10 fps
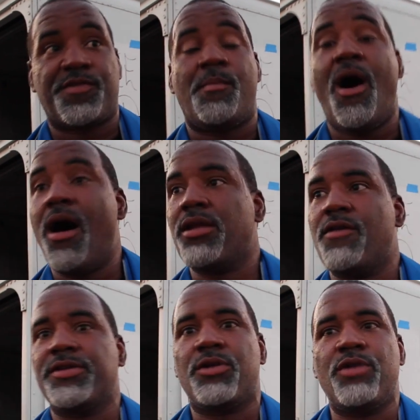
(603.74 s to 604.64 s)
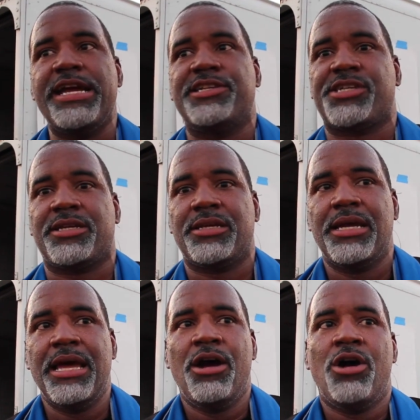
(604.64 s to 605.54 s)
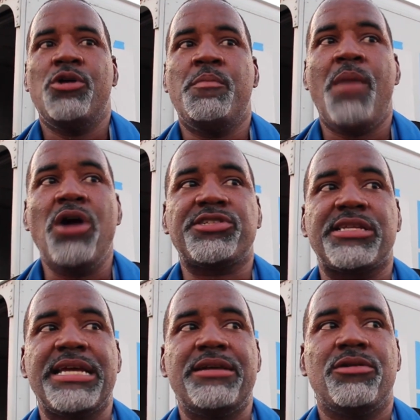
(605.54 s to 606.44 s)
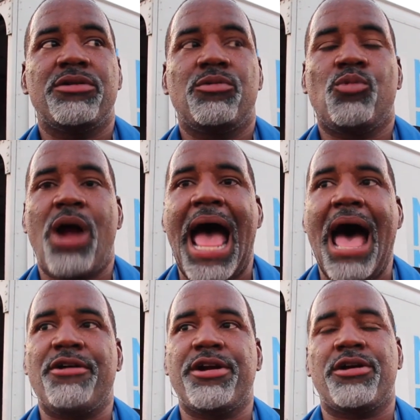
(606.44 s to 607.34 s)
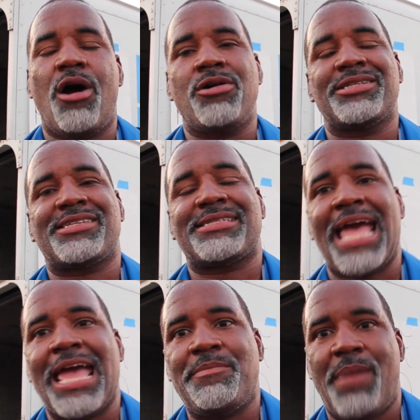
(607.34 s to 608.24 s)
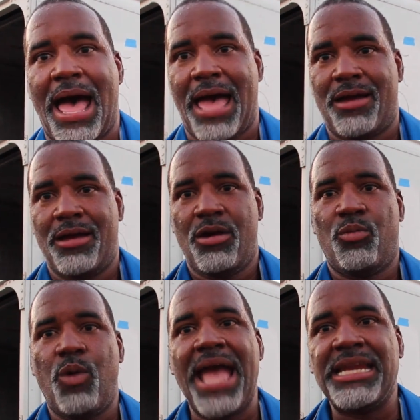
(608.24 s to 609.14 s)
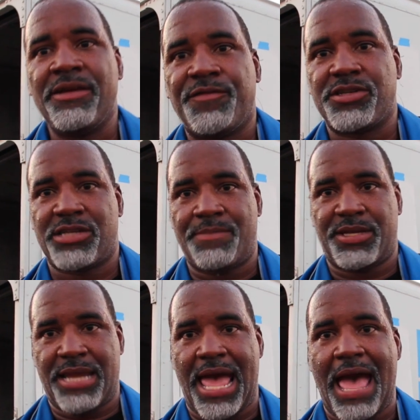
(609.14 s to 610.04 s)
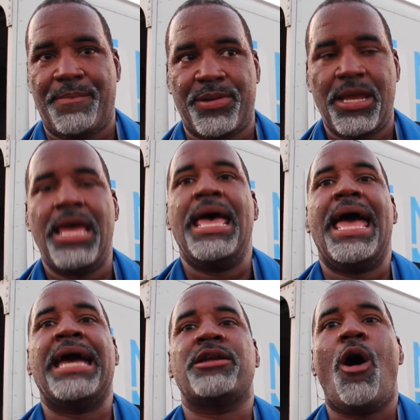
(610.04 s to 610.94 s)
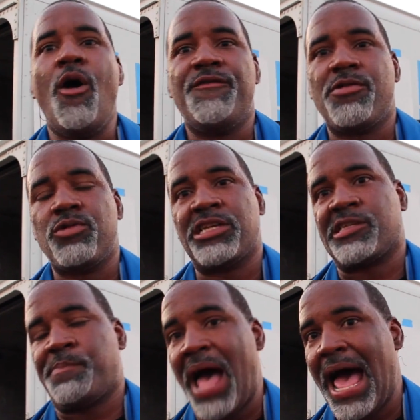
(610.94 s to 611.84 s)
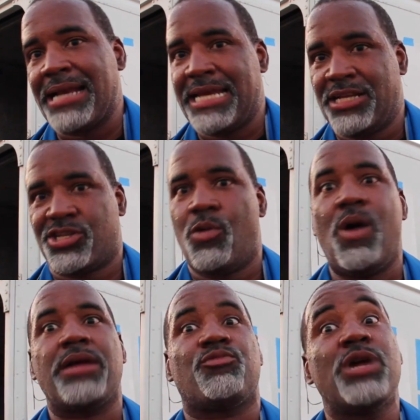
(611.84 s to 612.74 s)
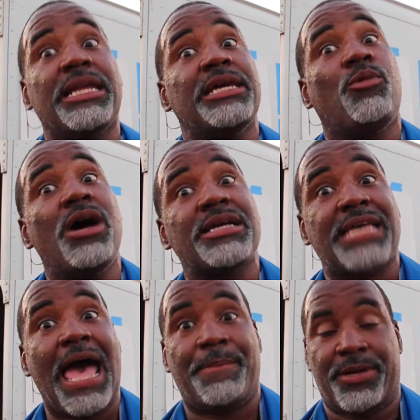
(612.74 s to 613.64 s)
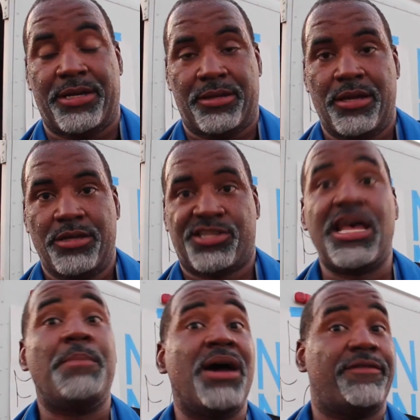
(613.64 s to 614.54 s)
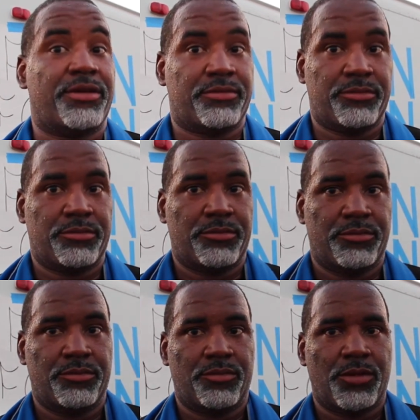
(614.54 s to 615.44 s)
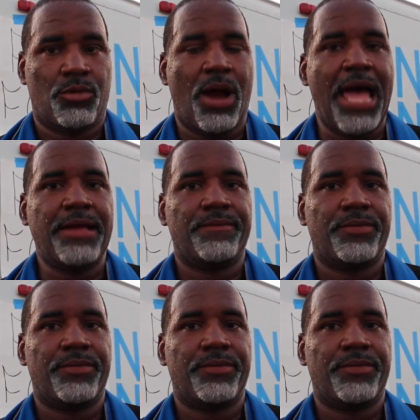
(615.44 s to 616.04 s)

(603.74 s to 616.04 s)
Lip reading: from all over the region who mostly were out here on standby, waiting for something to happen and over responding to what really was happening. Some of it, right?